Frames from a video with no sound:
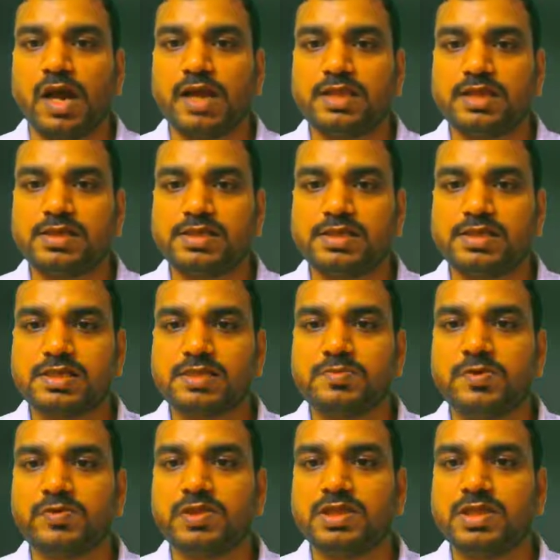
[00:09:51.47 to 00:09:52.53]
and the distance
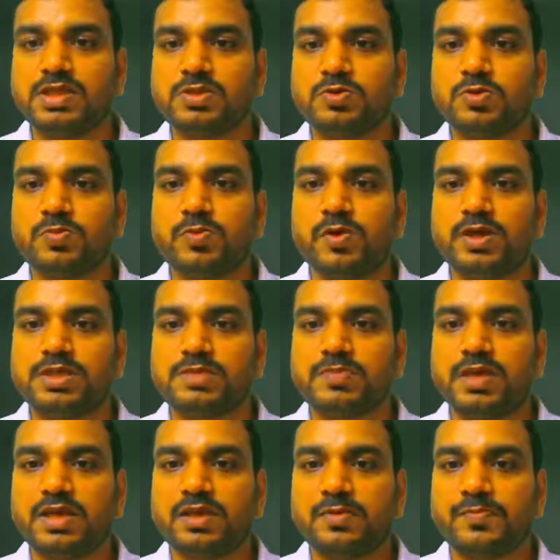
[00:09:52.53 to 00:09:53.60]
between these 2
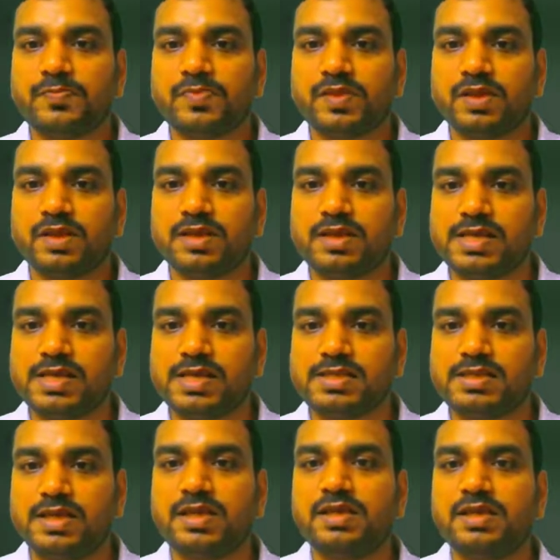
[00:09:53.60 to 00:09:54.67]
points be
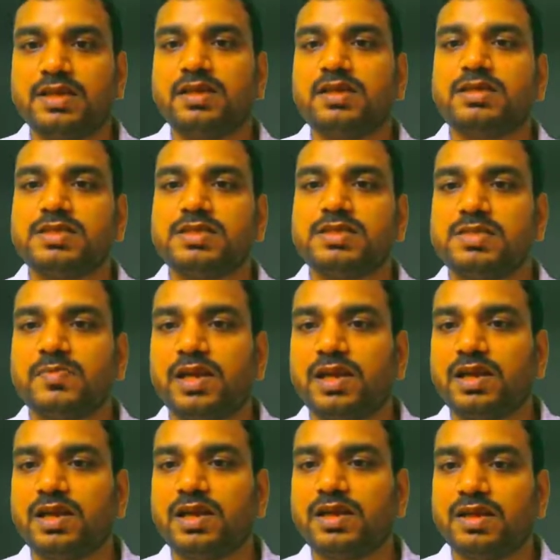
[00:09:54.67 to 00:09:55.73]
S3.
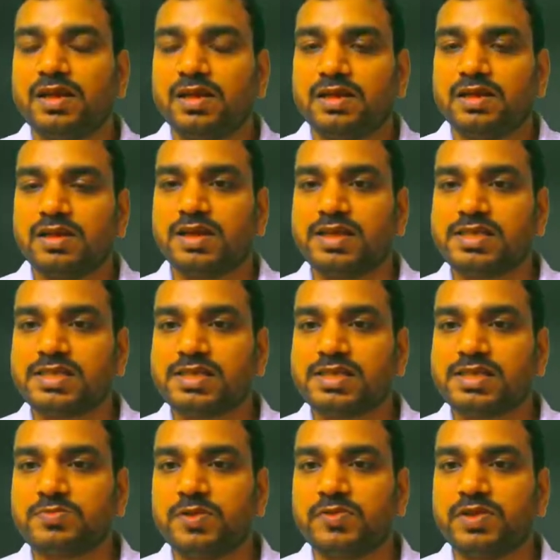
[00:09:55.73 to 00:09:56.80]
Similarly, the
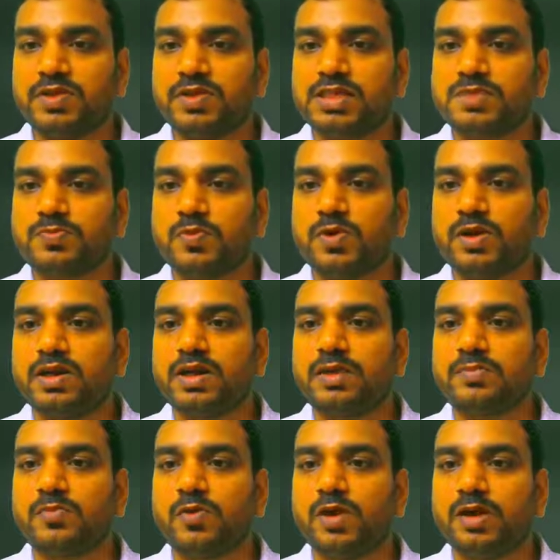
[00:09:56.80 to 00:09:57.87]
distance between this point
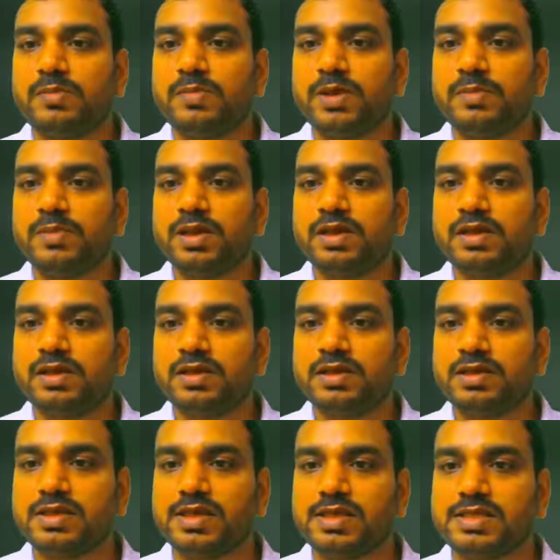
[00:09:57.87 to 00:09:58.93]
and point B be
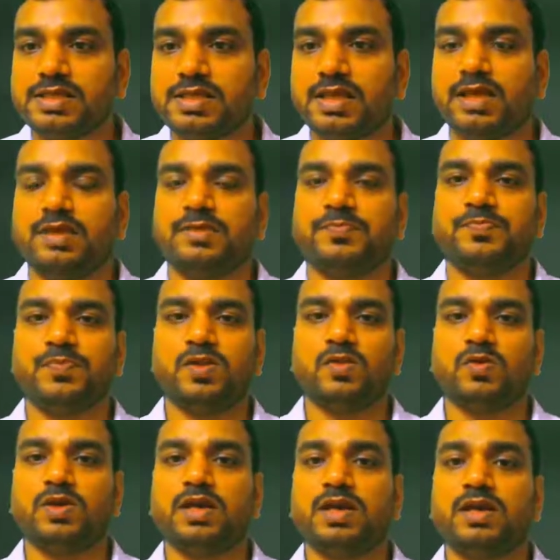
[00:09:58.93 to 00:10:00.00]
Sn.
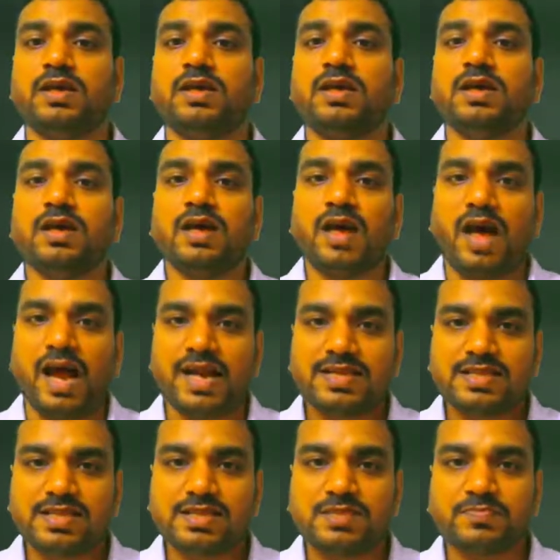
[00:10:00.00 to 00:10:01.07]
Okay,
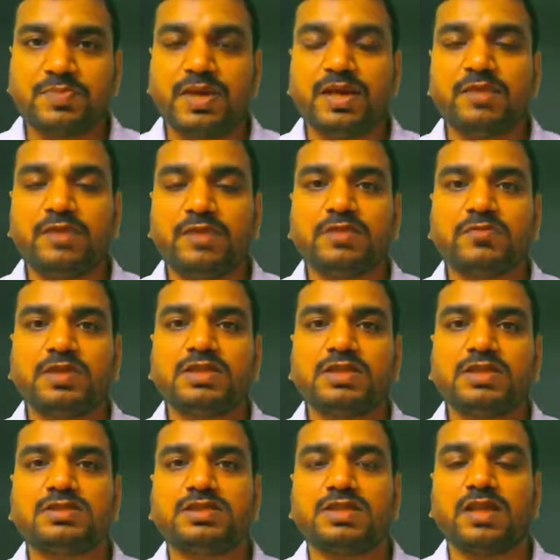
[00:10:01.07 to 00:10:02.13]
and the speed with
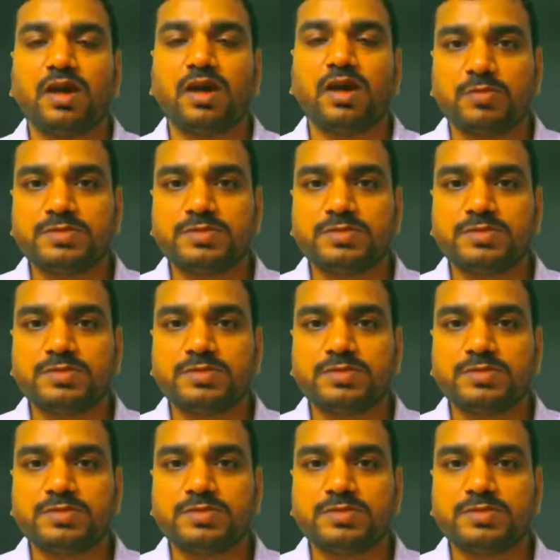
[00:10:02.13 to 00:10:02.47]
which the